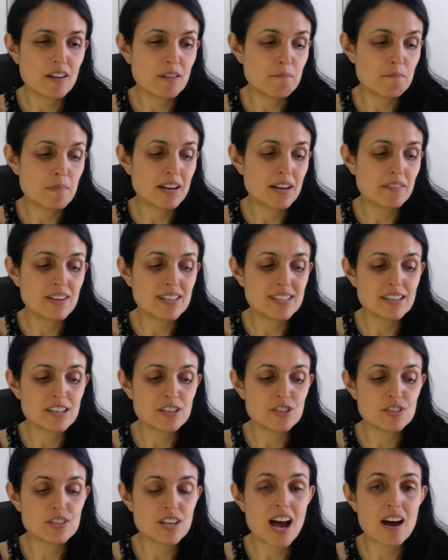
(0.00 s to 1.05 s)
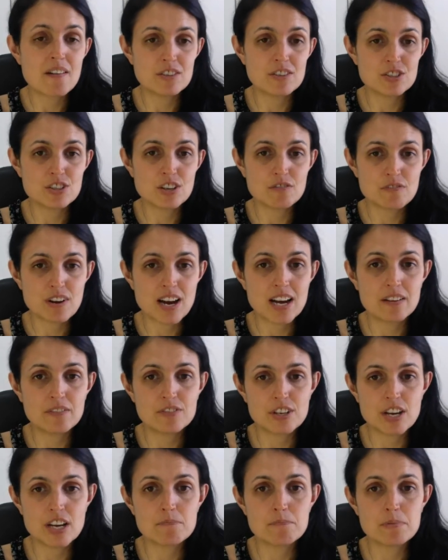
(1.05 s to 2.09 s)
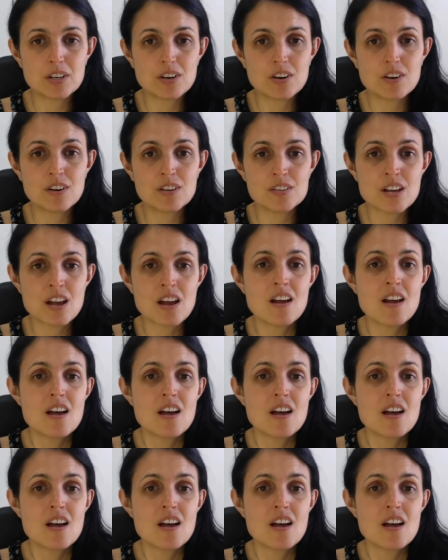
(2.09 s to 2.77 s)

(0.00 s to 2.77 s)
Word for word: manifestations haven't arrived yet, because